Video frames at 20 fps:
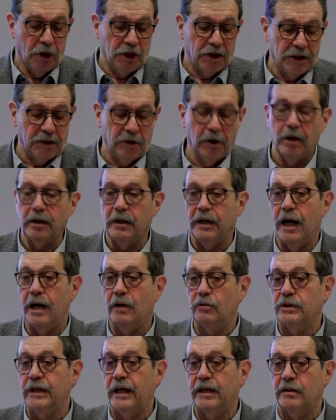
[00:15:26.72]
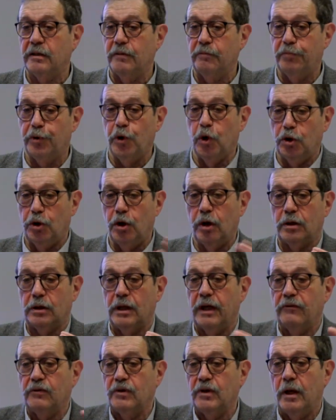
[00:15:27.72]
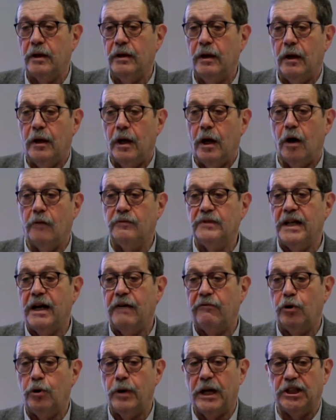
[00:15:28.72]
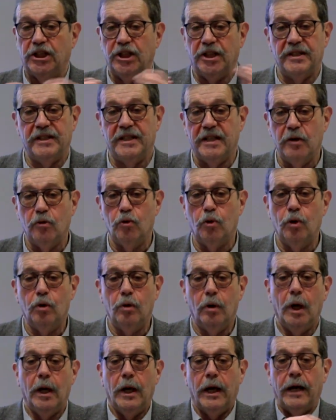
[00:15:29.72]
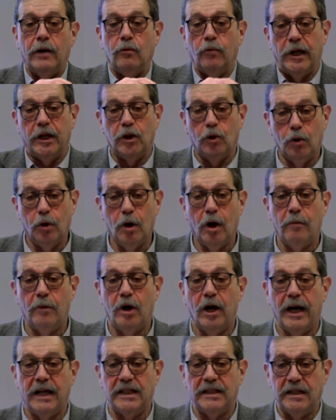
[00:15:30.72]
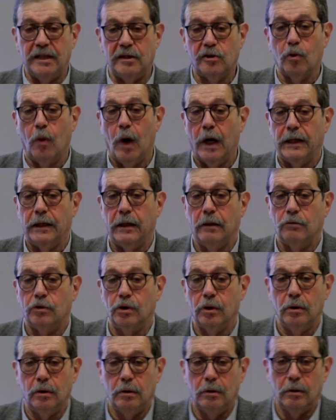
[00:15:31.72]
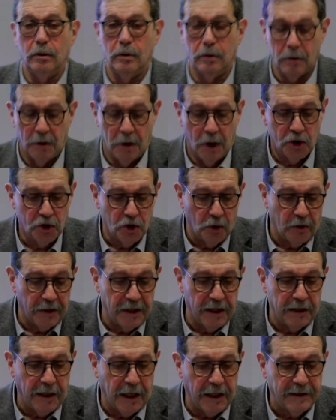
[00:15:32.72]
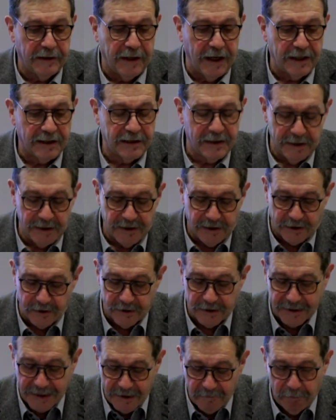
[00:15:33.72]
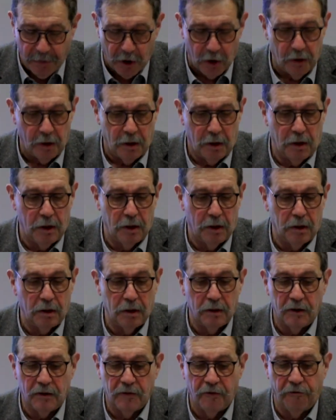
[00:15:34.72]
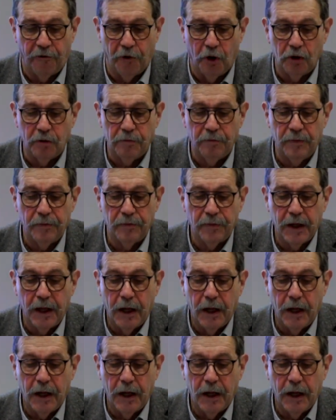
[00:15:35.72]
but it turns out that the product of the average is 0, and when you normalize it's 1. So it takes this simple form.